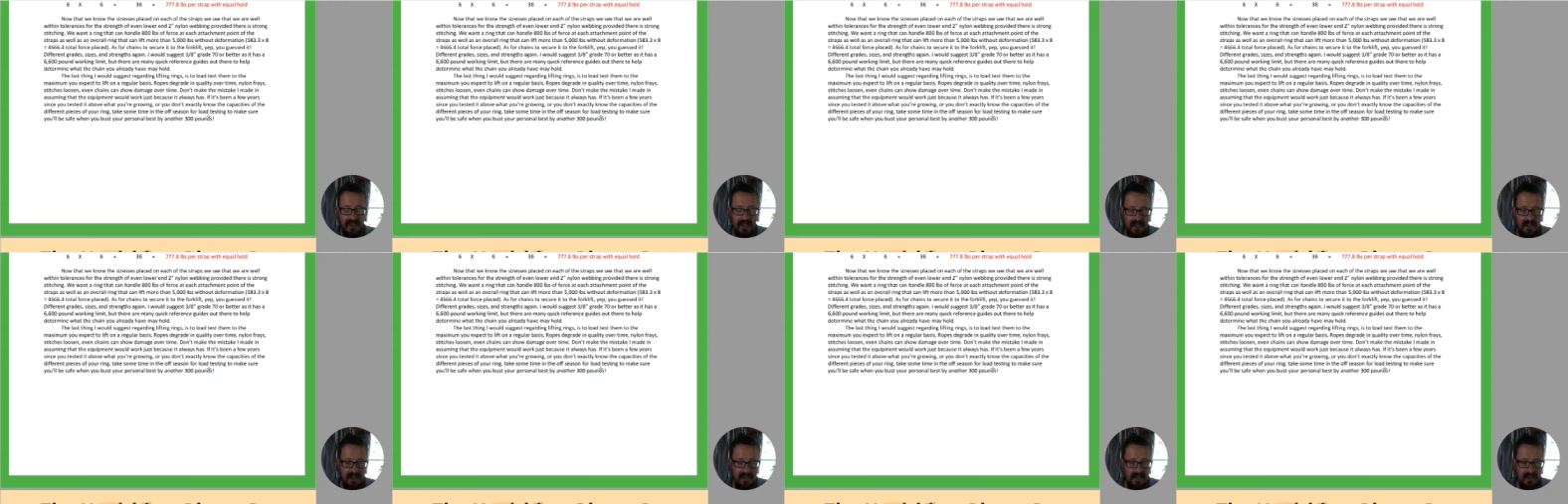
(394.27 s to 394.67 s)

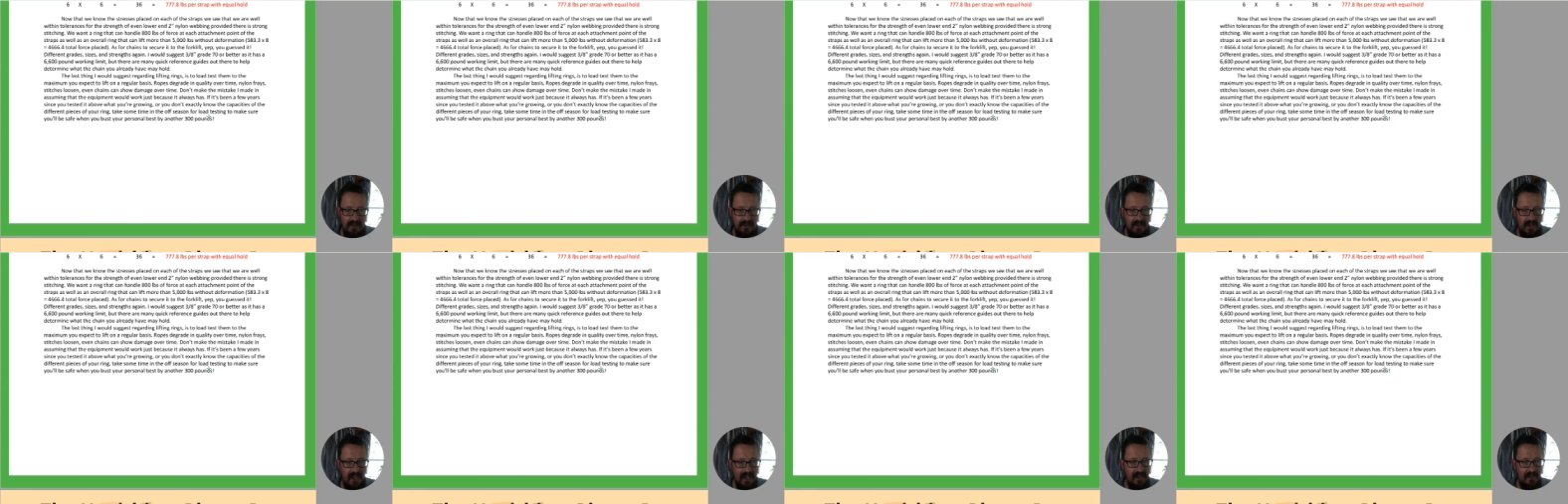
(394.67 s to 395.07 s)
and you
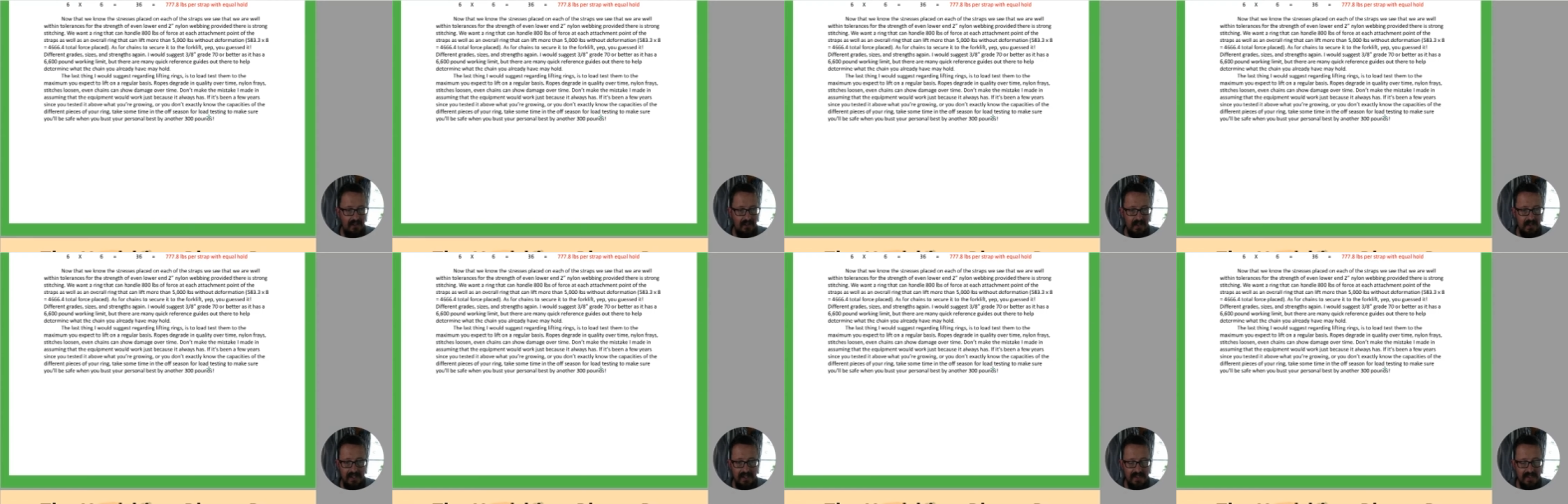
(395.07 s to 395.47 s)
like
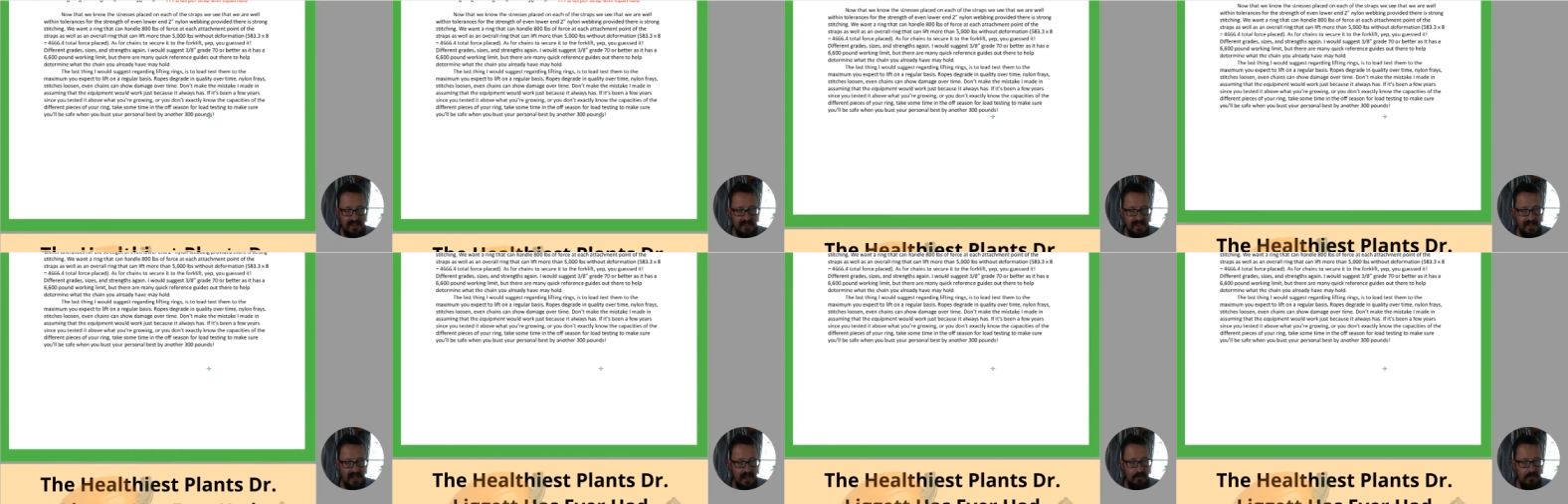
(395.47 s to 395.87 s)
looking into the
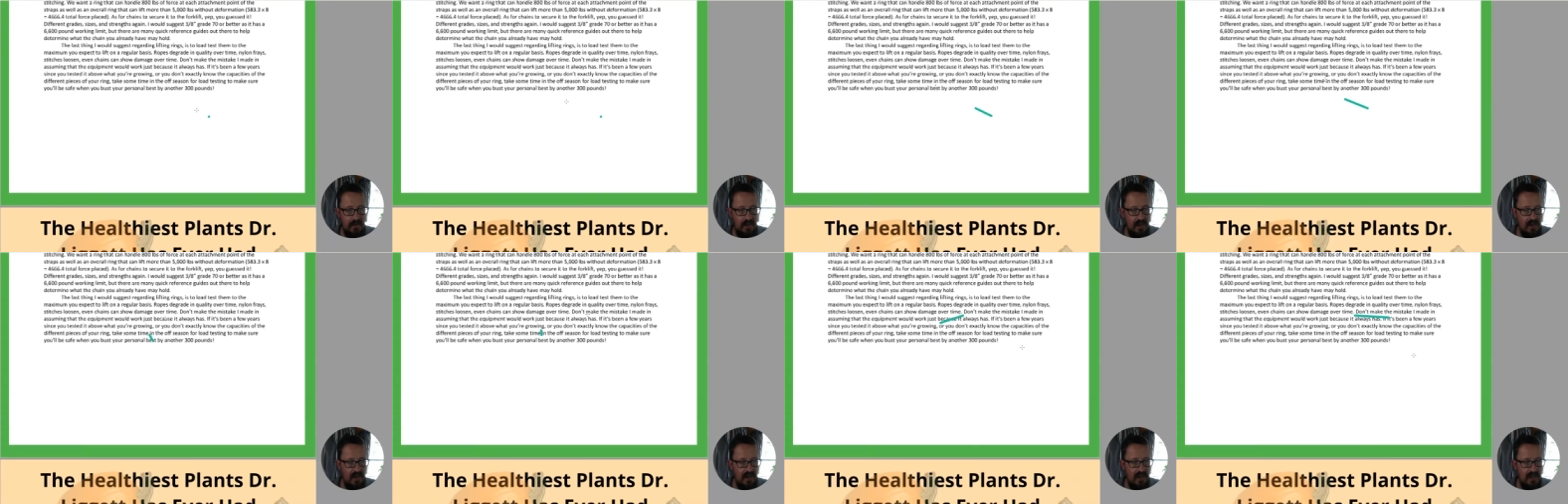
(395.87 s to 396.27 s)
stuff,
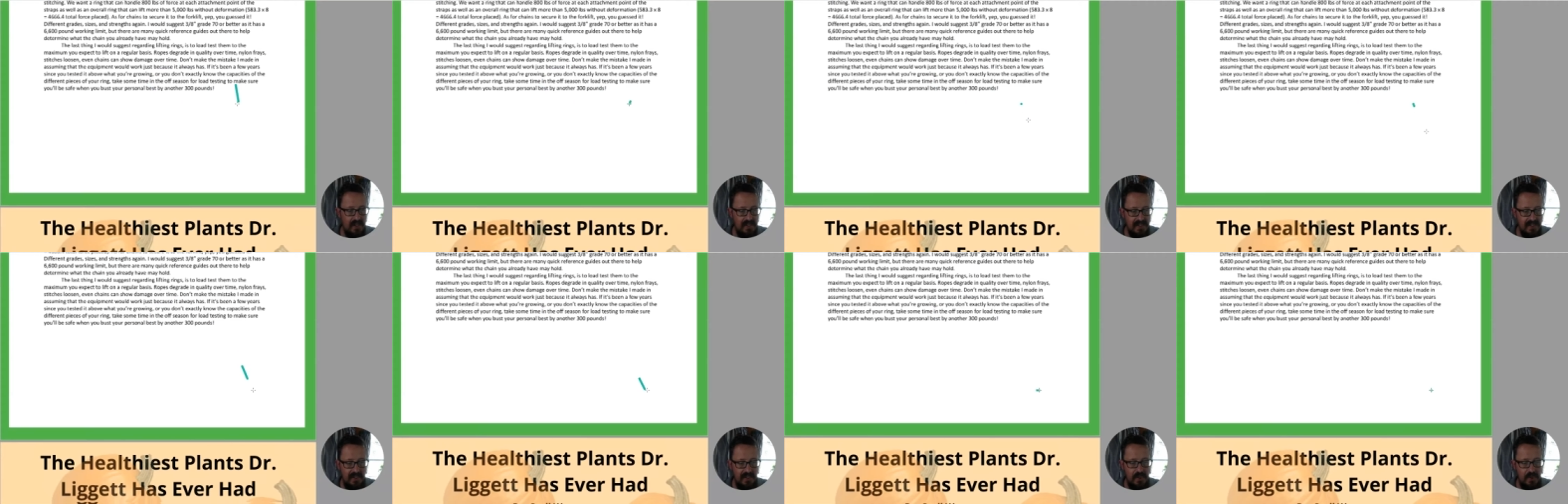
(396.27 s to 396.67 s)

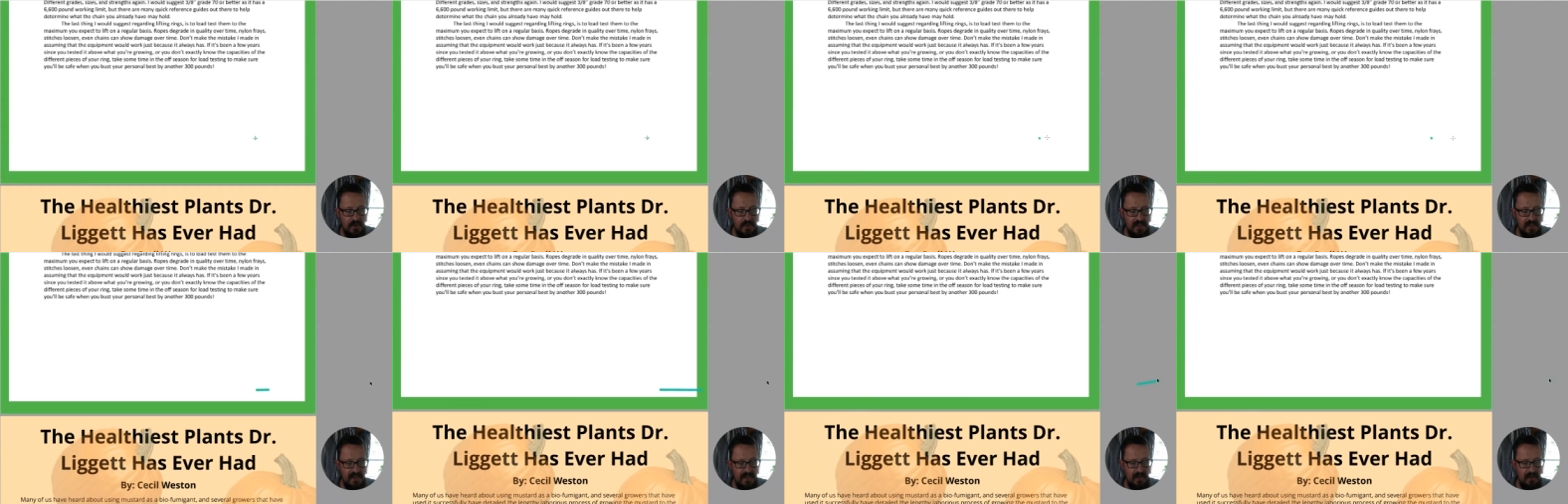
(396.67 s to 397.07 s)
it's an
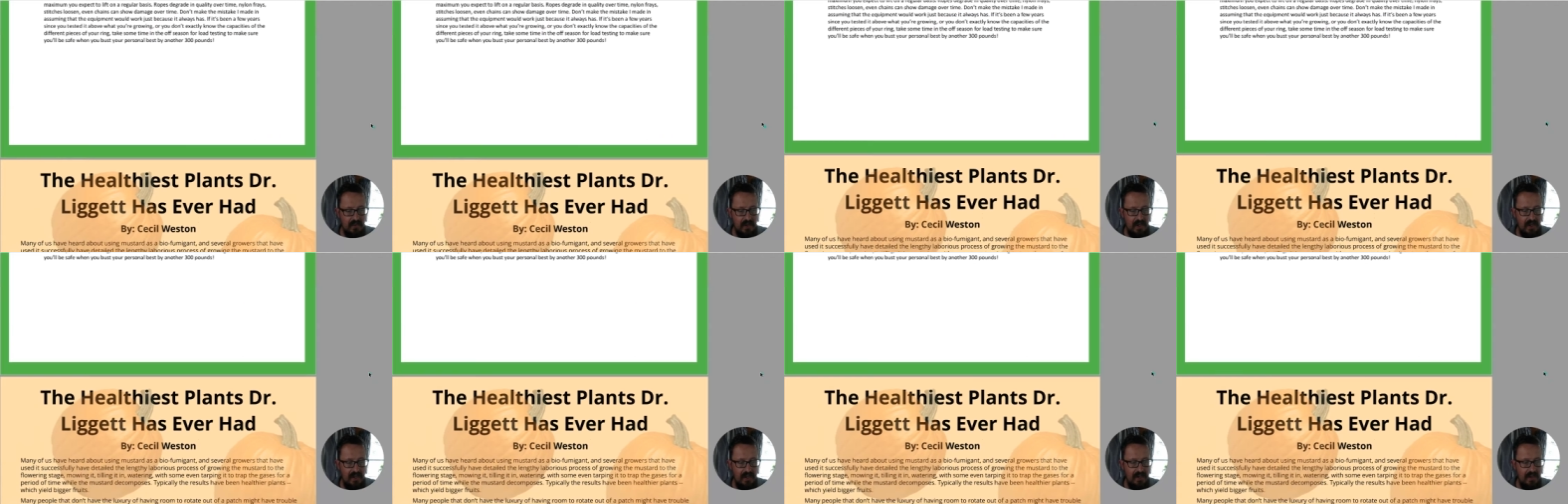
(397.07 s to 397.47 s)
interesting
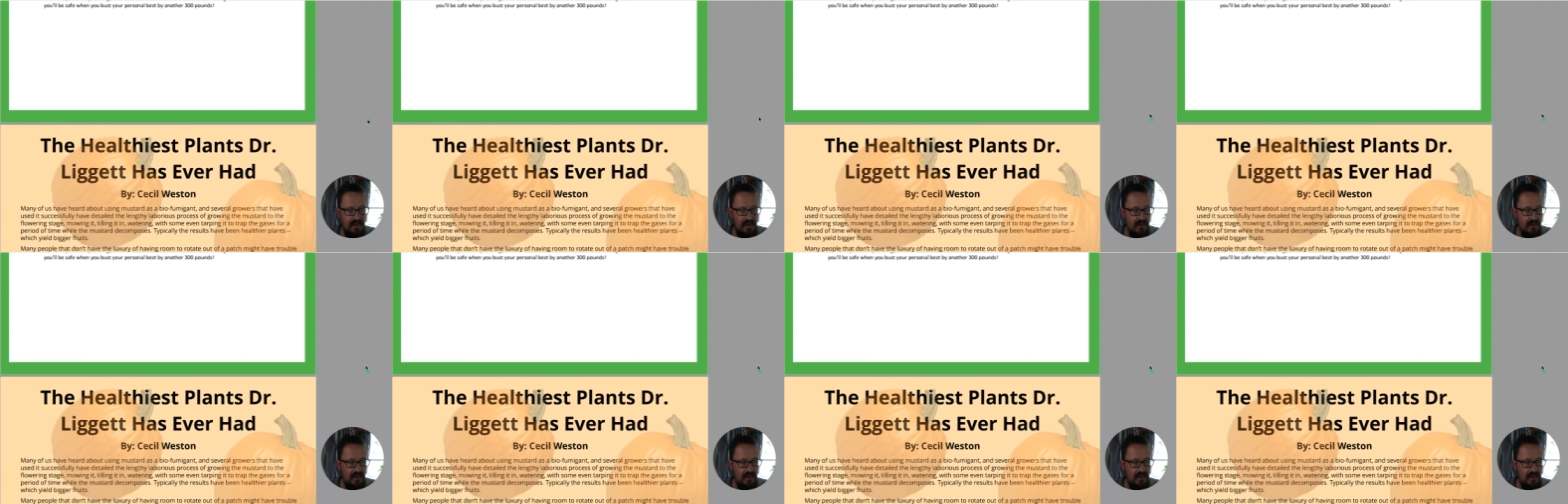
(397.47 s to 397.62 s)
read.